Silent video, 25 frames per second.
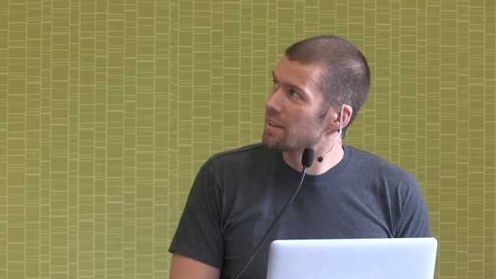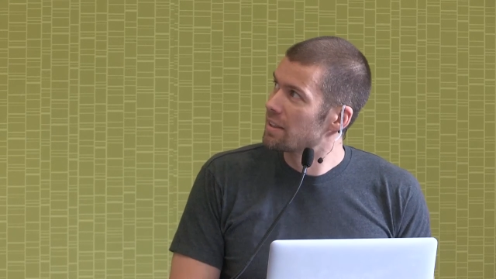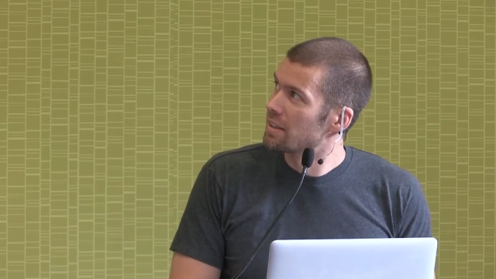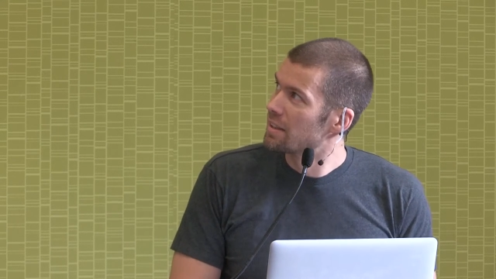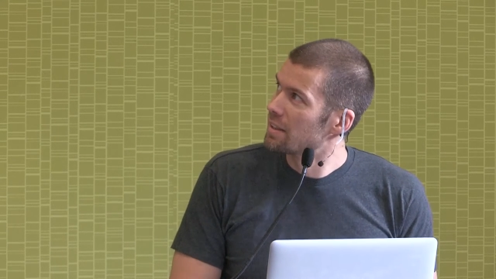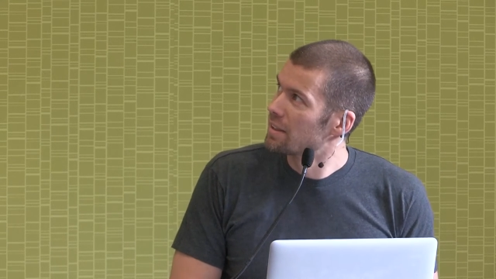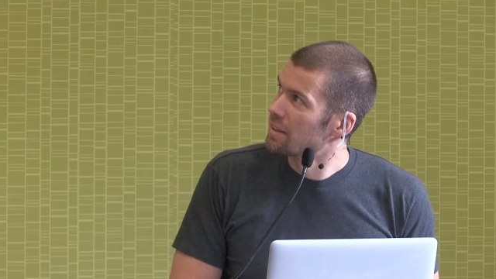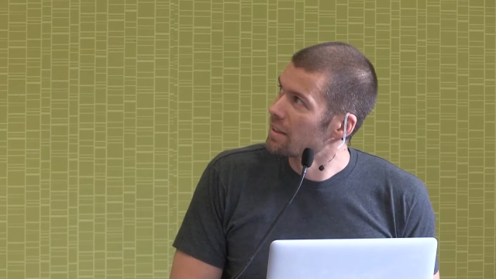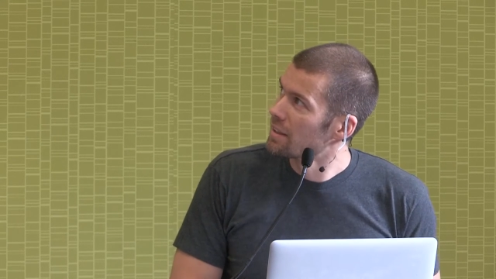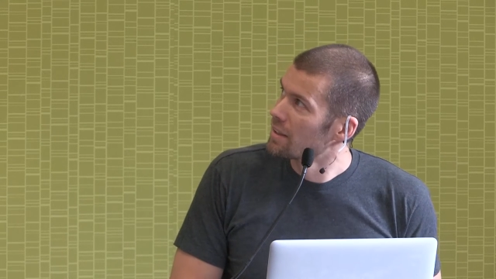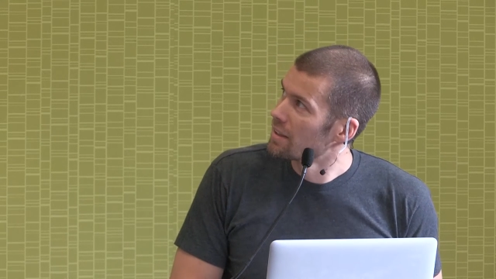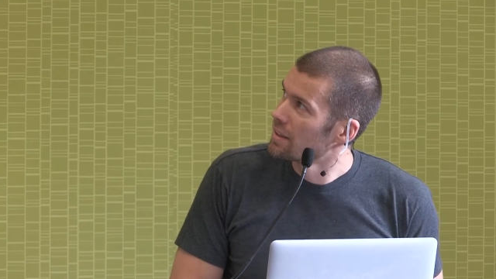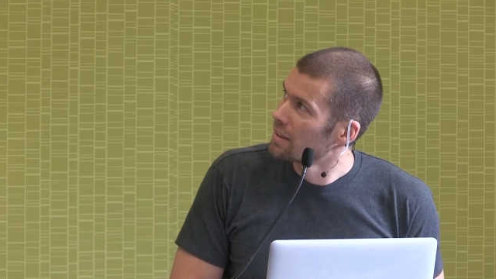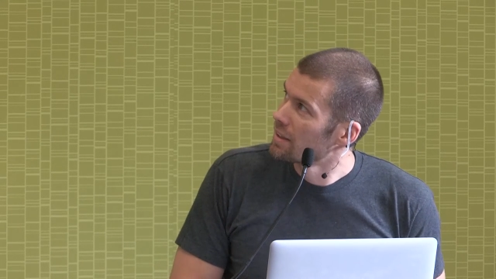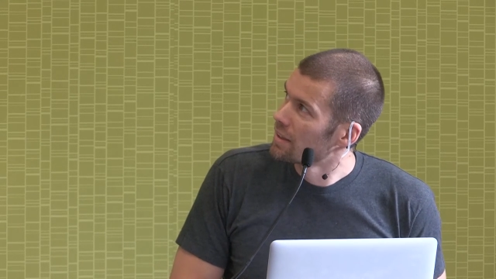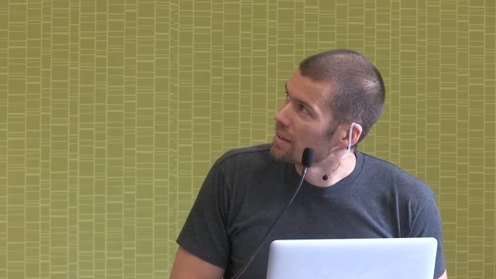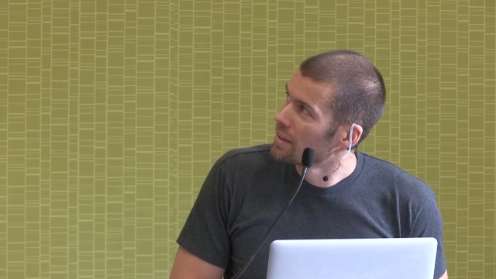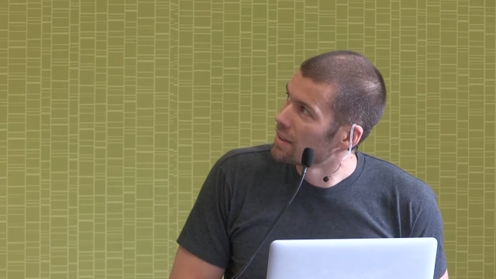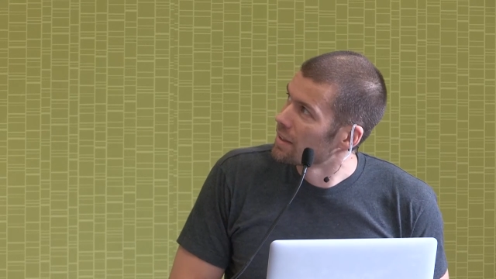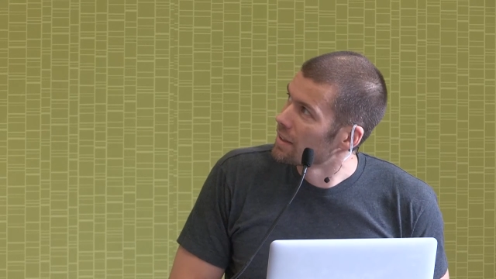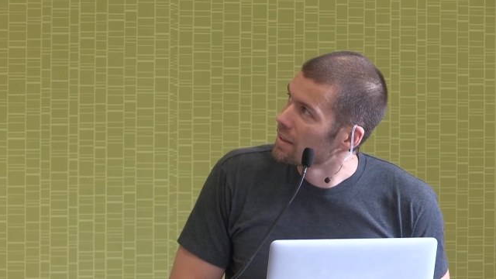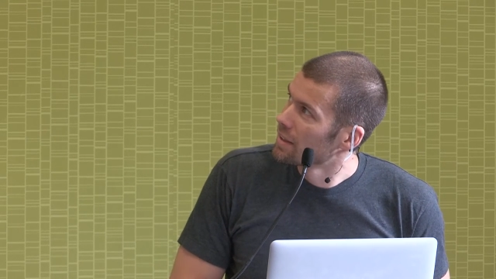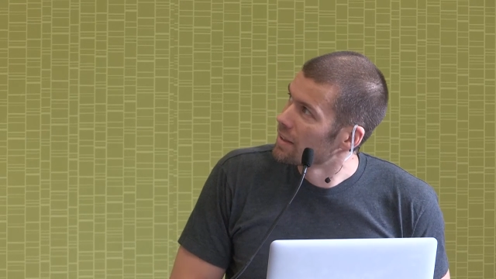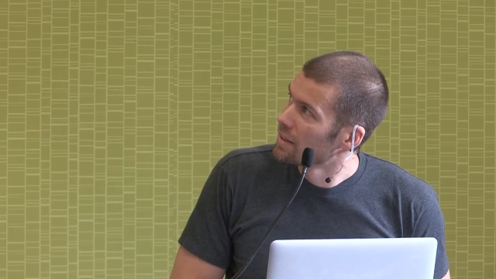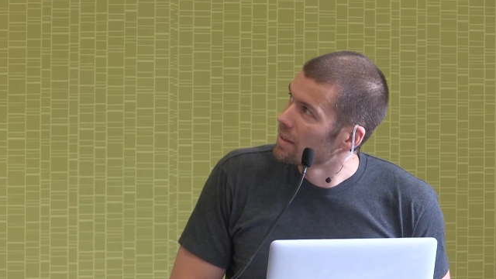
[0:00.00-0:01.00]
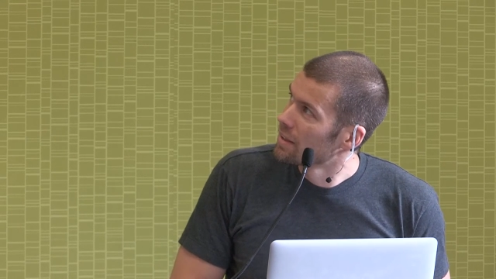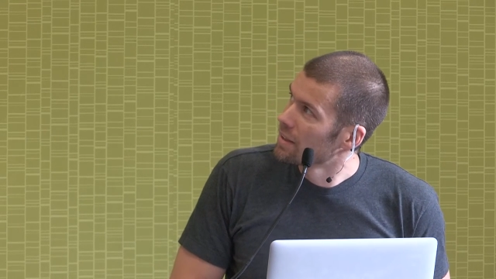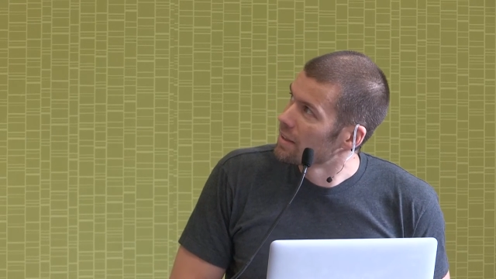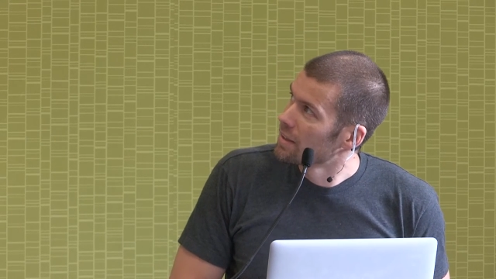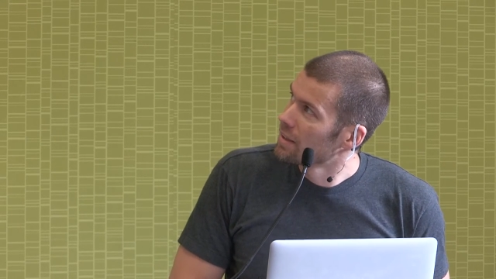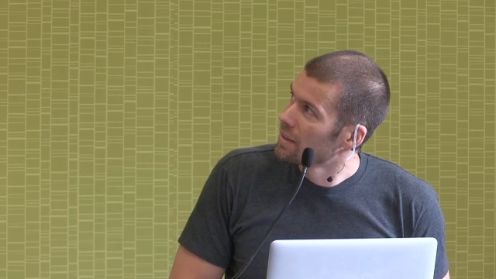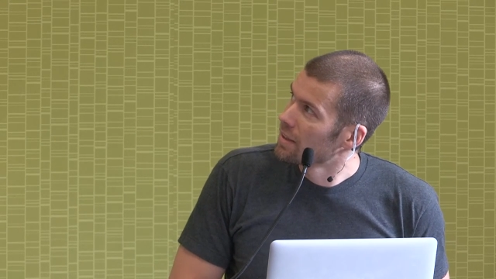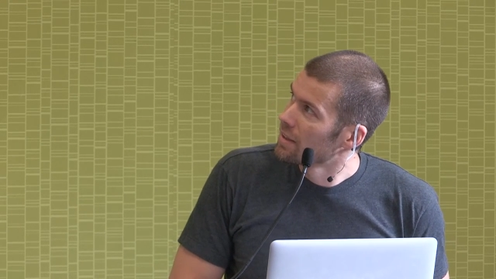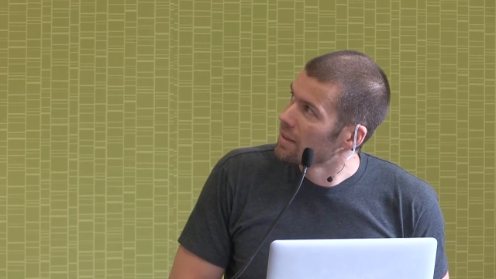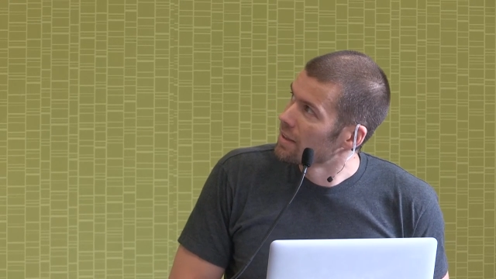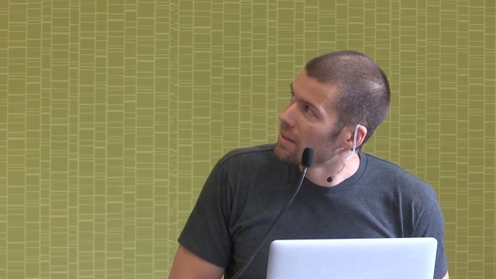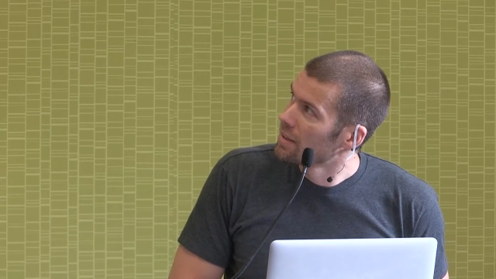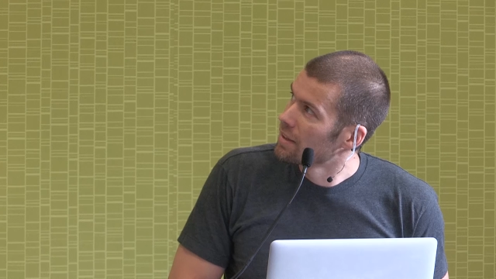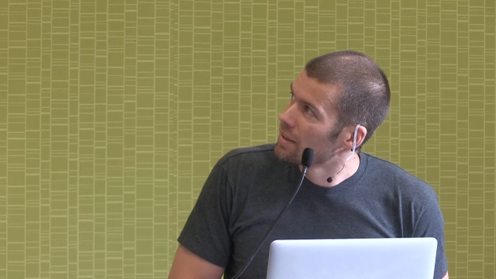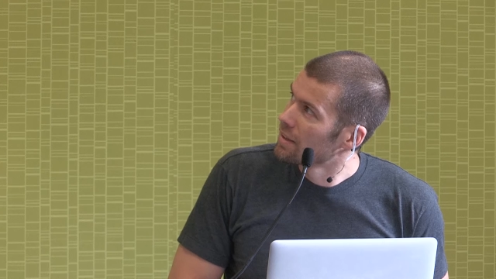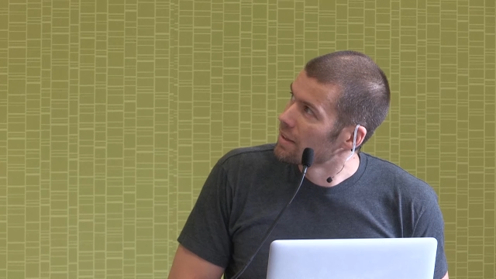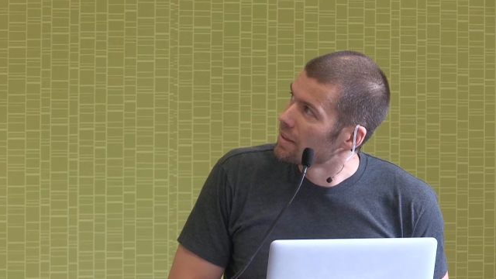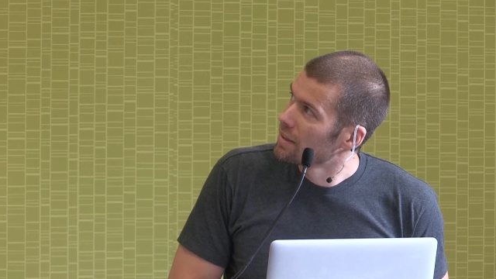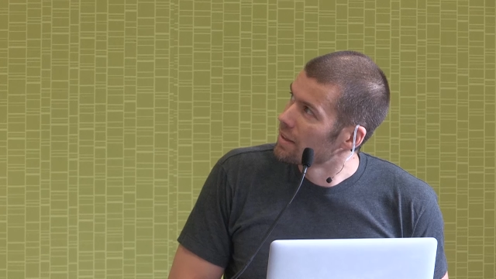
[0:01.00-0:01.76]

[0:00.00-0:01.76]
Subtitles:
Nobody speaks.